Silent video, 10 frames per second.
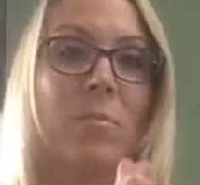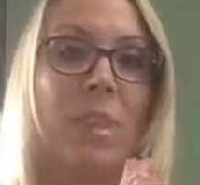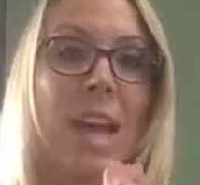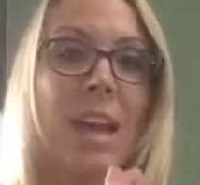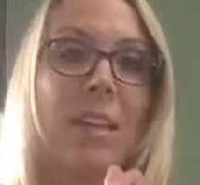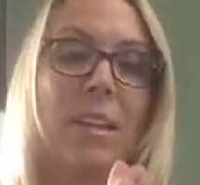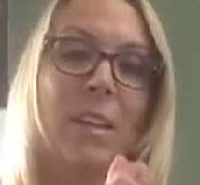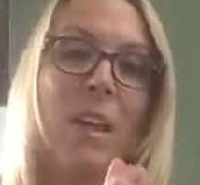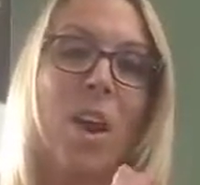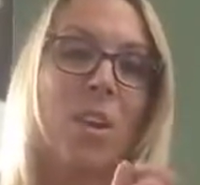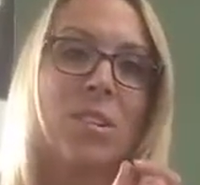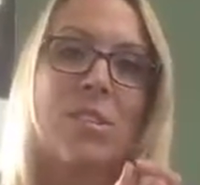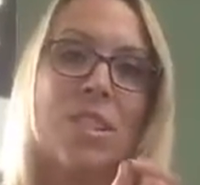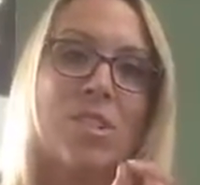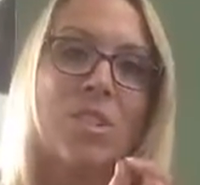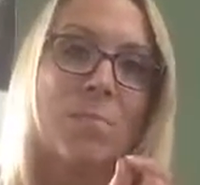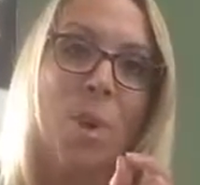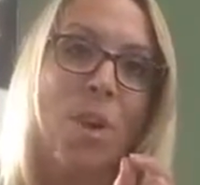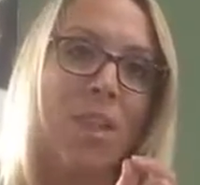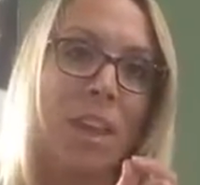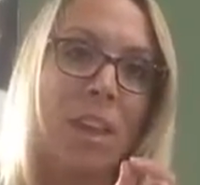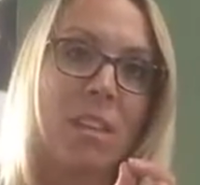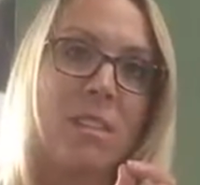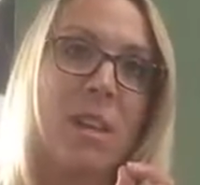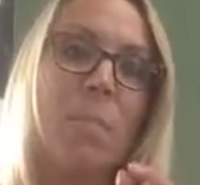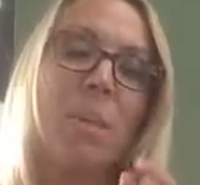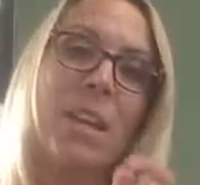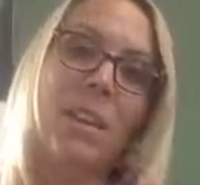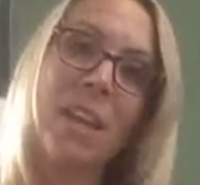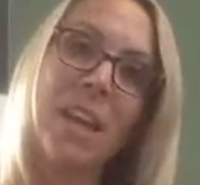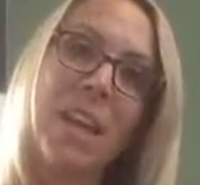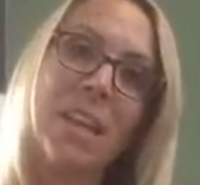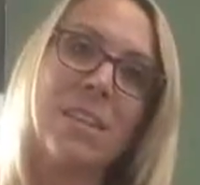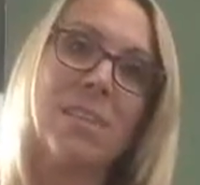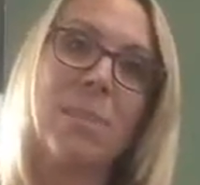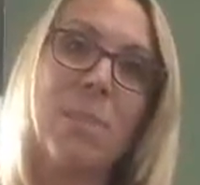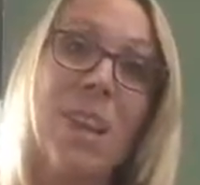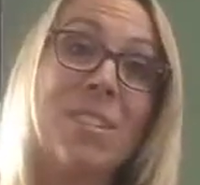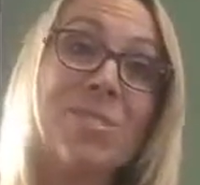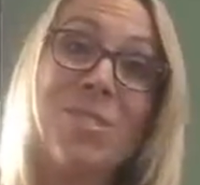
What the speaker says: that are such small things, but in the end, buyers